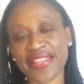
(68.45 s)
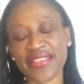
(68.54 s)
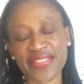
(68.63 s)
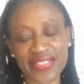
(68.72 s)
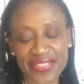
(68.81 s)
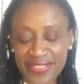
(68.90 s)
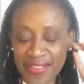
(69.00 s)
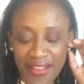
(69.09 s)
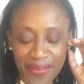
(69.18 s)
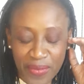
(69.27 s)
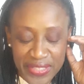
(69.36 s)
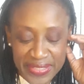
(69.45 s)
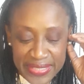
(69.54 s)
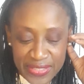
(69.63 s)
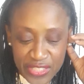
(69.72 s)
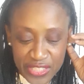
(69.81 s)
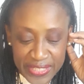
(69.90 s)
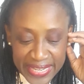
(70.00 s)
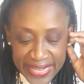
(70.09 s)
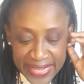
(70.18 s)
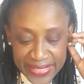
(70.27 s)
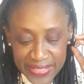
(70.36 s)
They, this is not what a sister
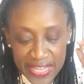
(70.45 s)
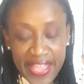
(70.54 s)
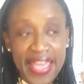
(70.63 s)
is.